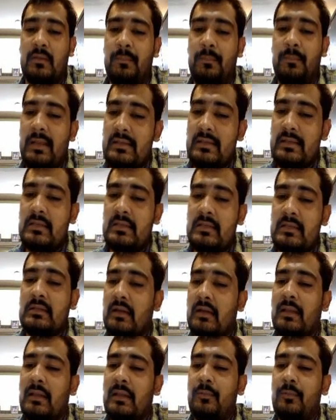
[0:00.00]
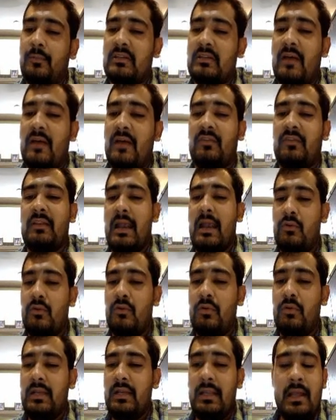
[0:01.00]
Please start the process after that
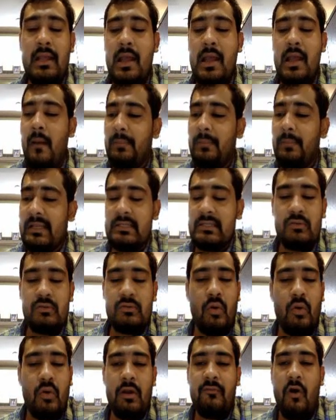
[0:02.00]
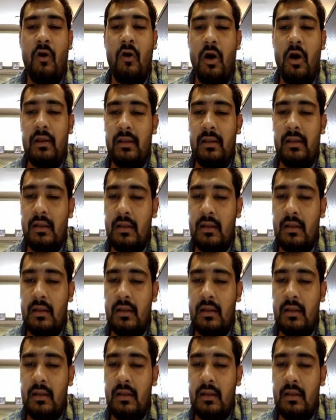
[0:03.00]
only. Please don't fall